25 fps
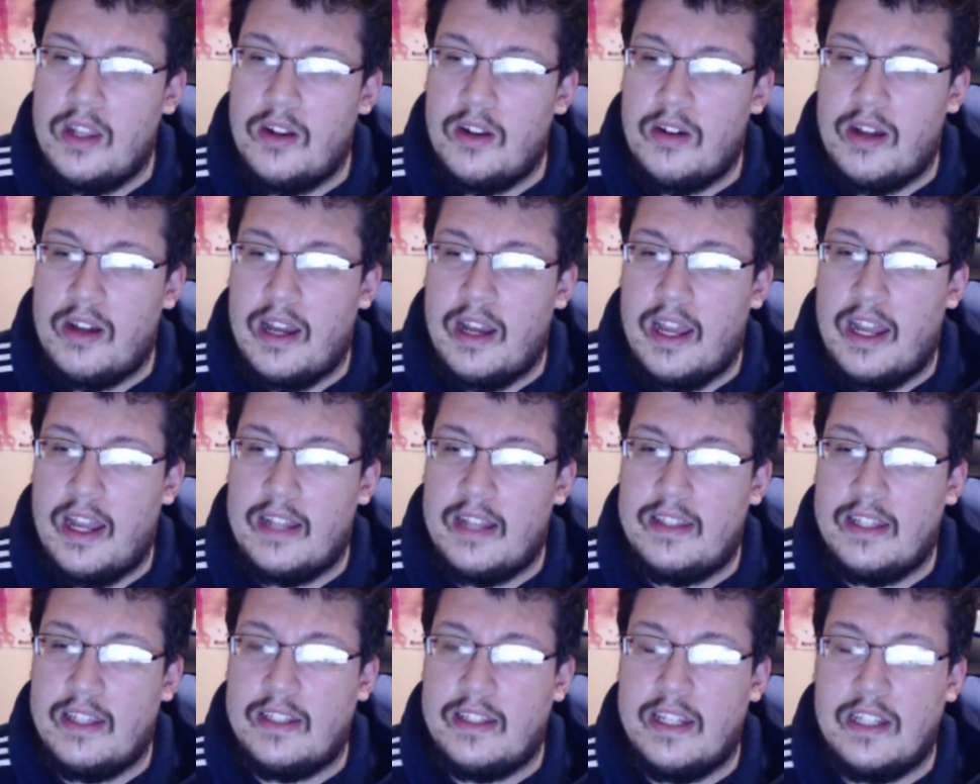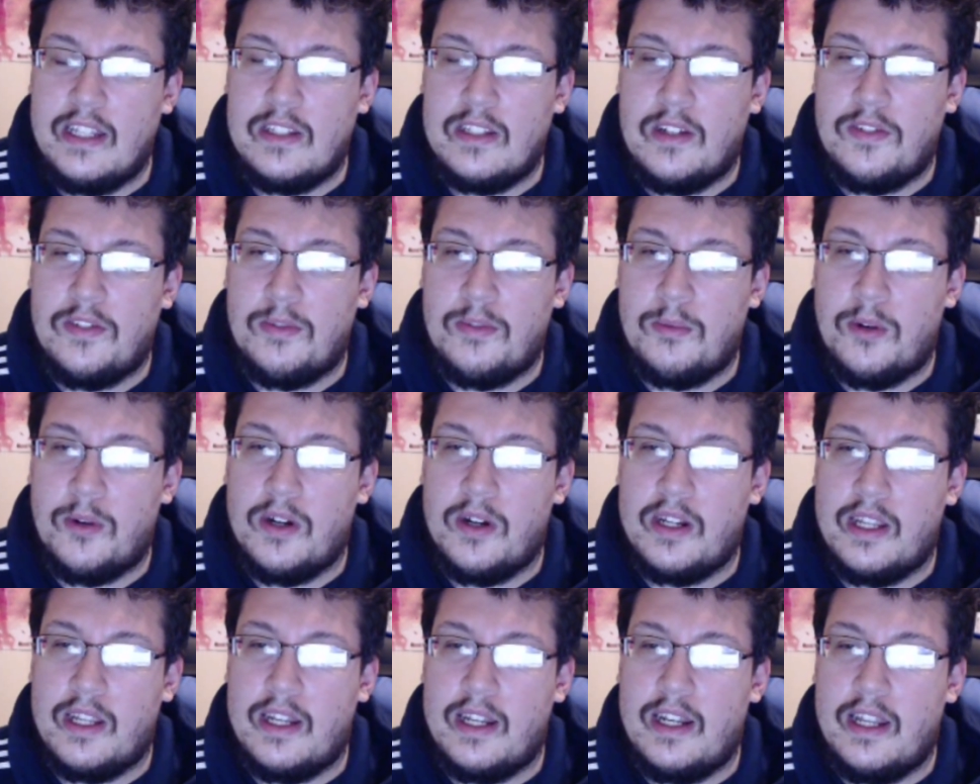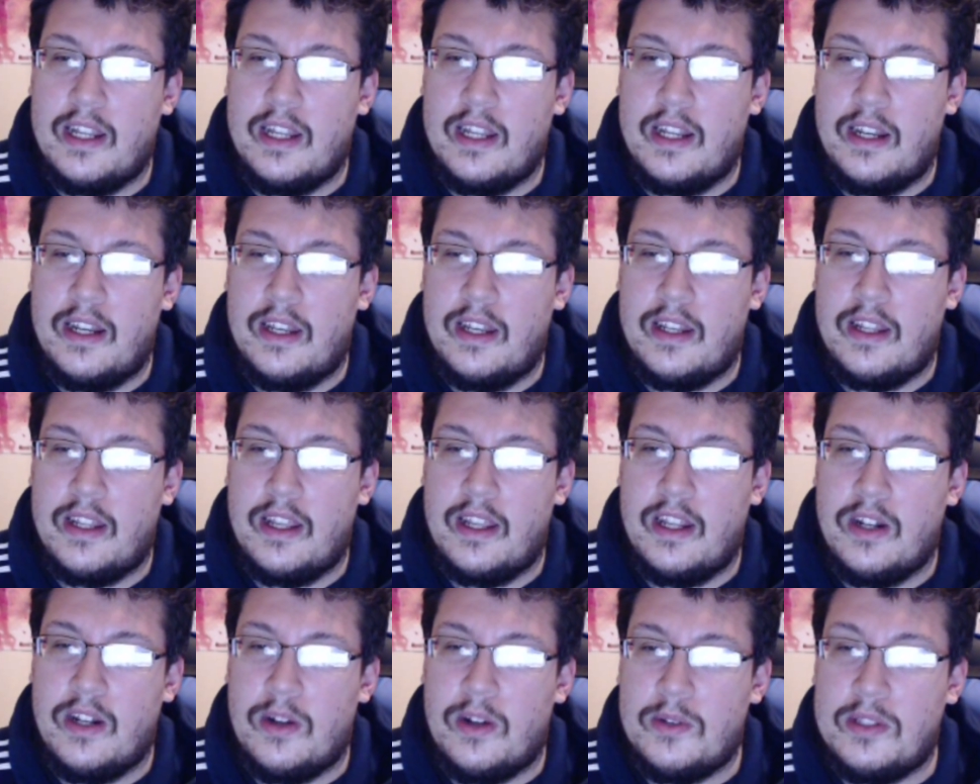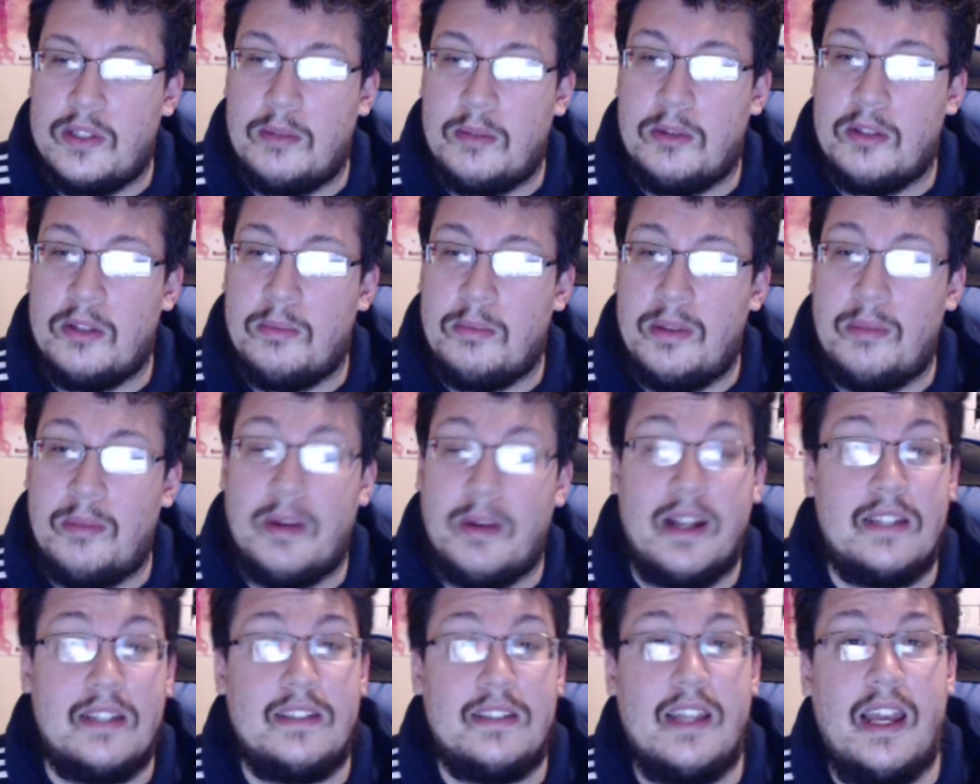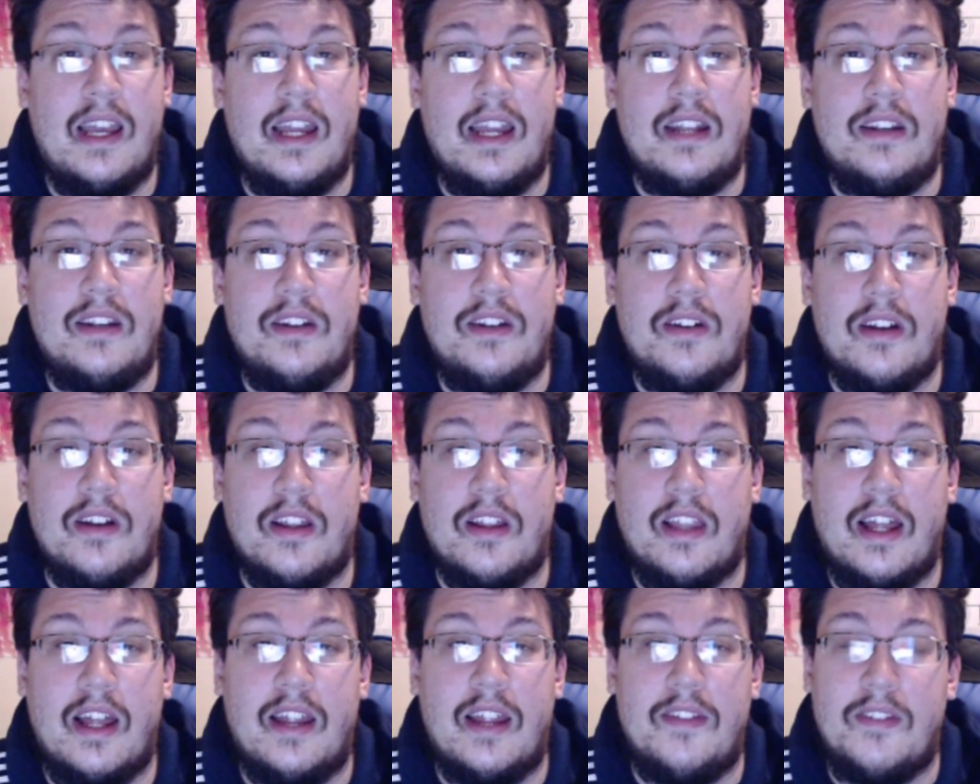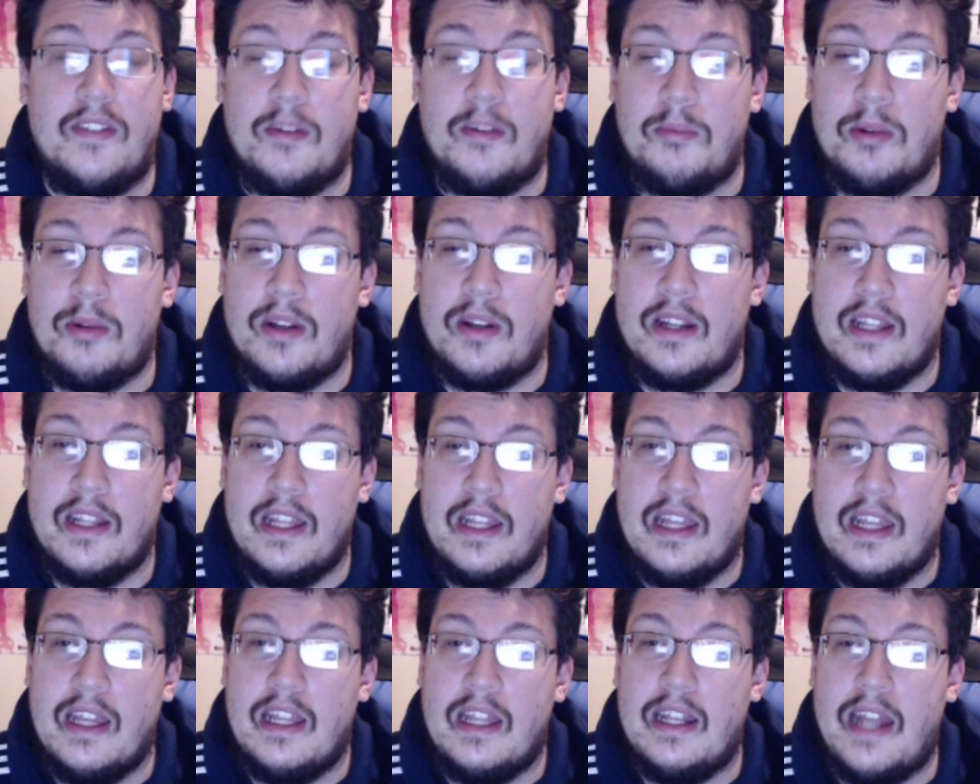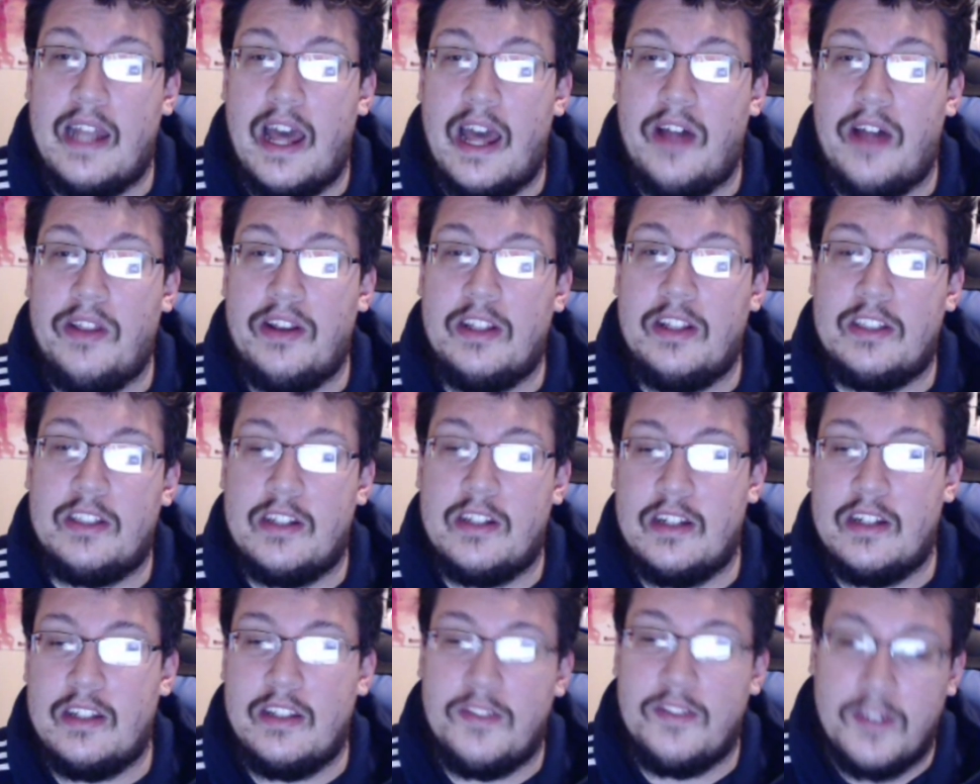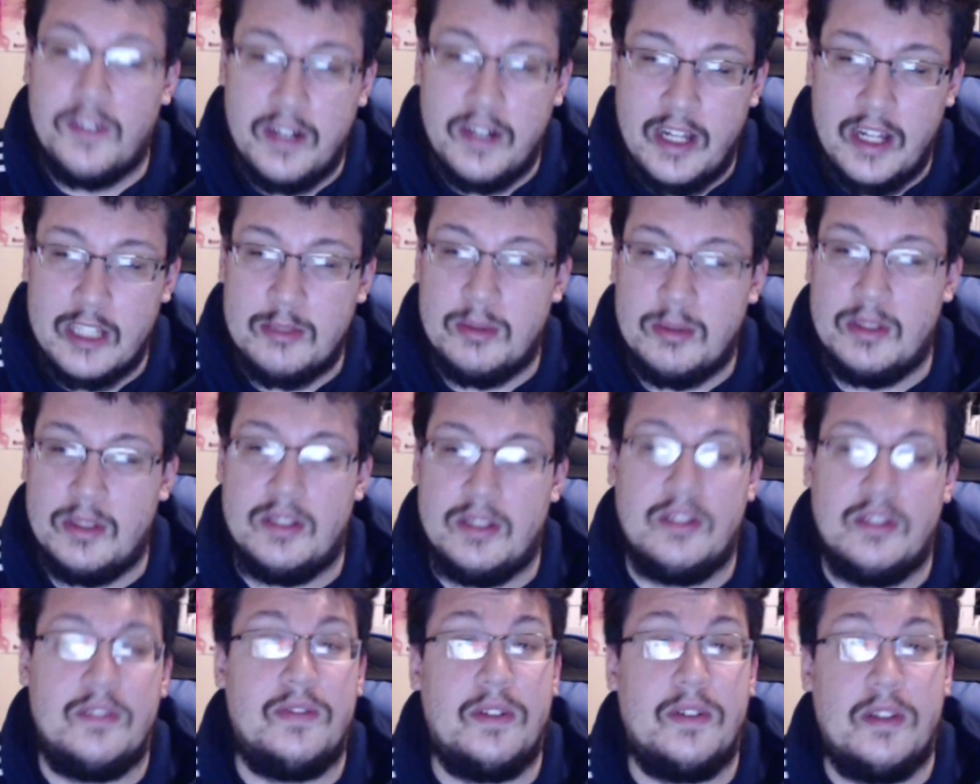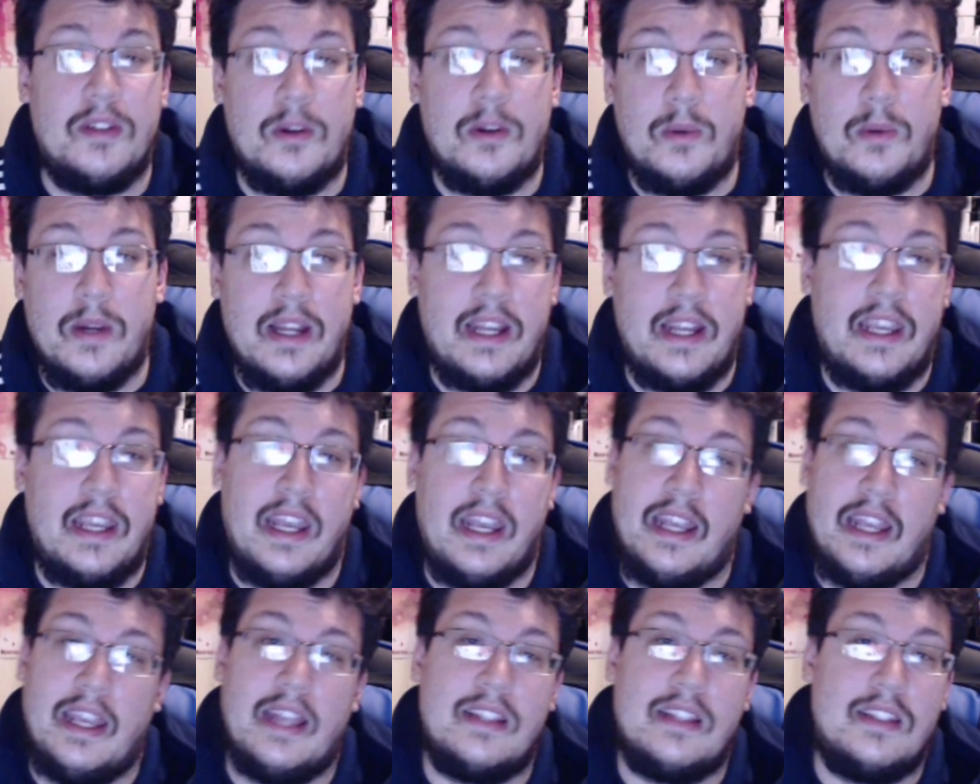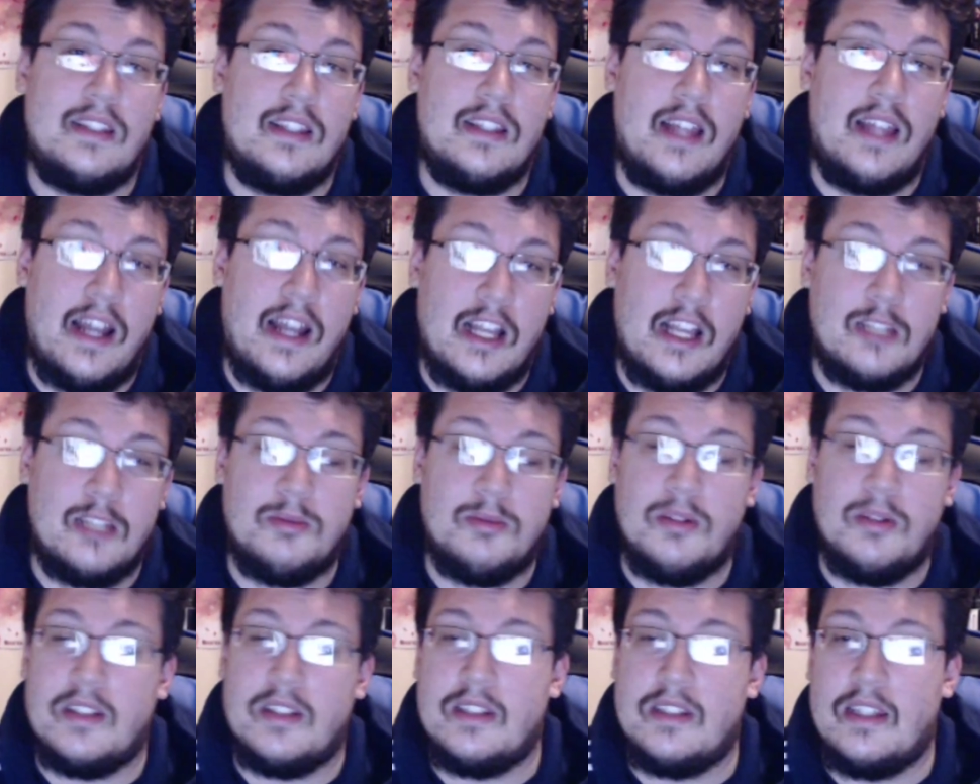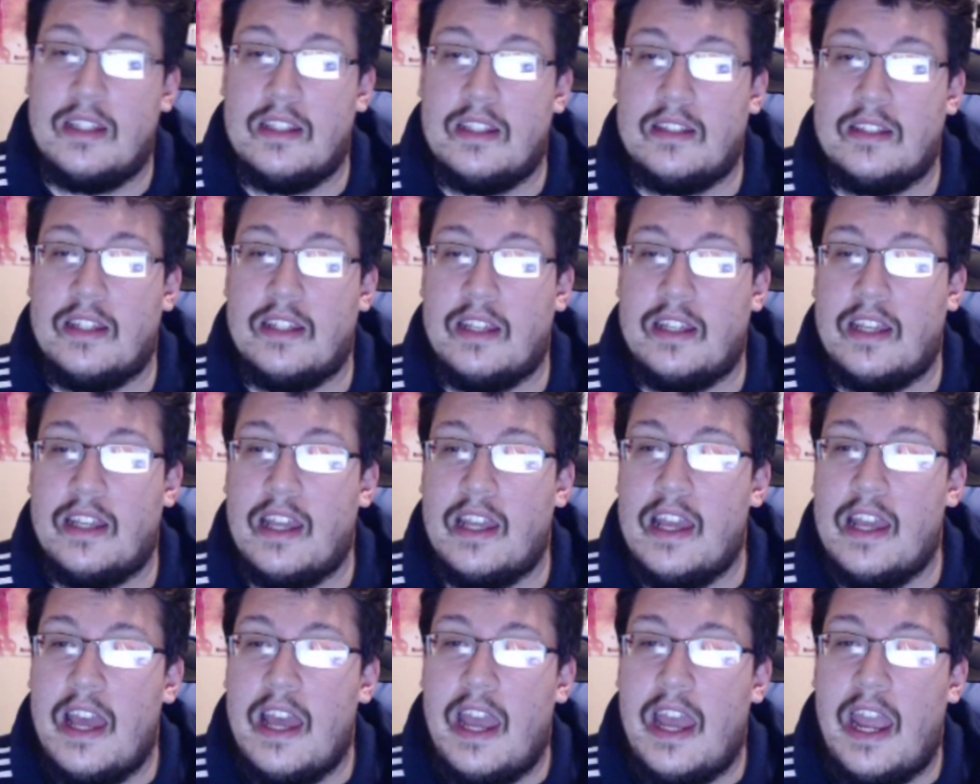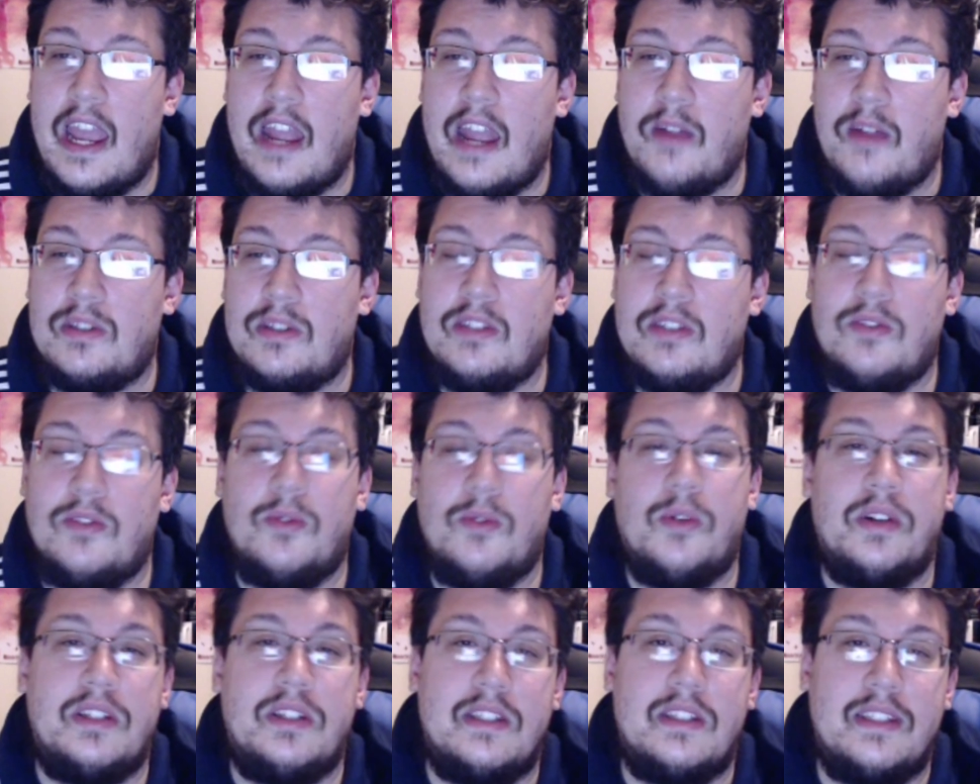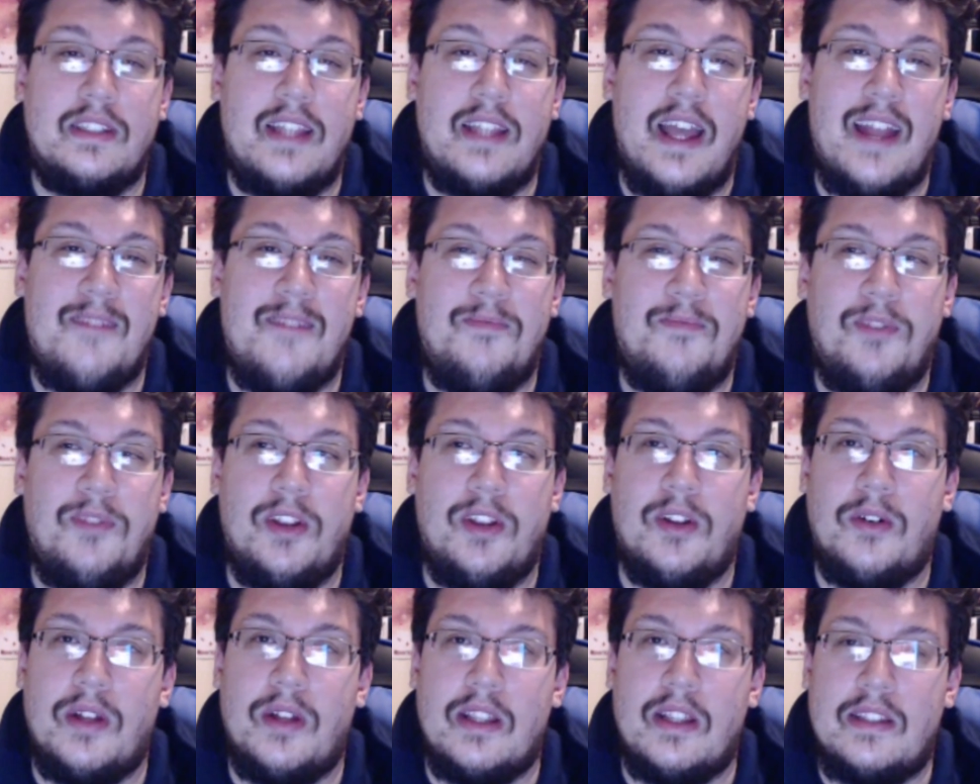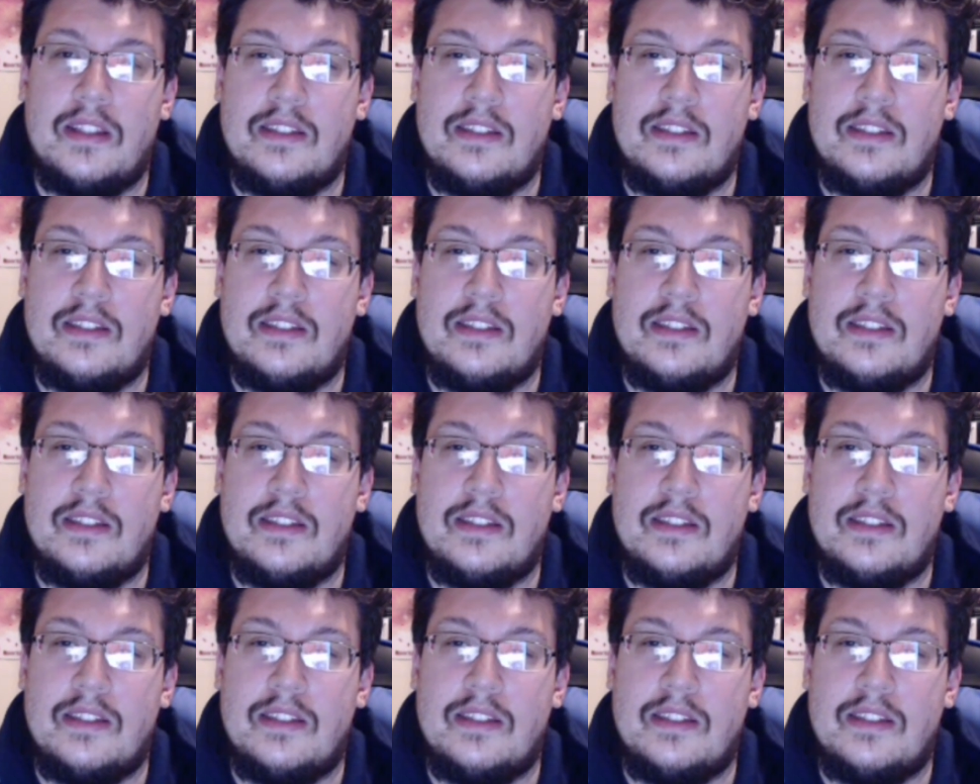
I had to take days off from work, and I was able to be by his side during a lot of it. But now that he's in a different hospital, he's a little further away, I can't get to that hospital as easily. And what's even worse is that, I